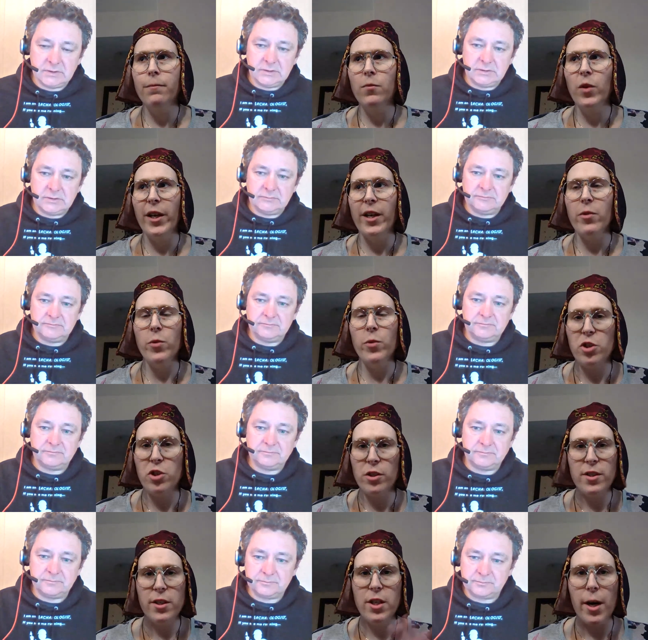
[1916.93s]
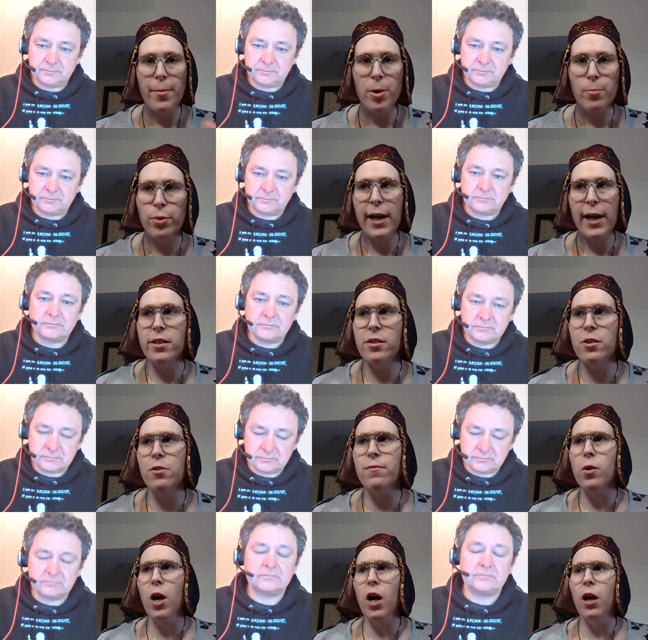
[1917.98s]
Speaker 1: like it was just a dominant practice
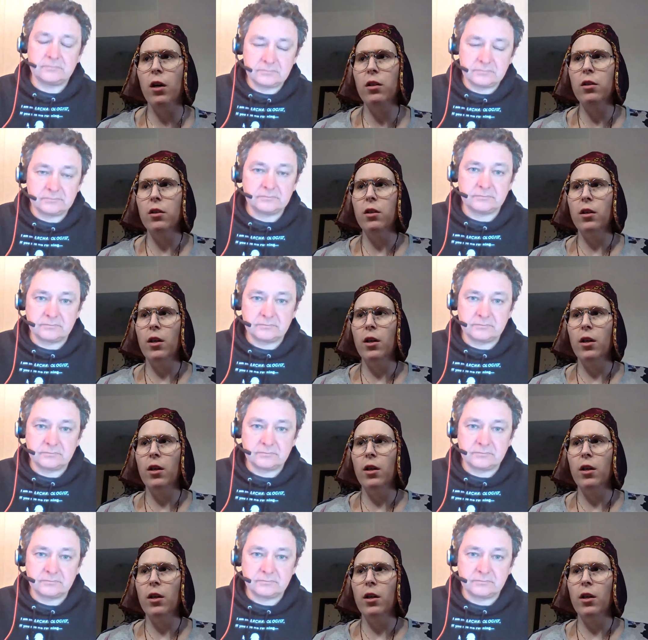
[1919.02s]
overall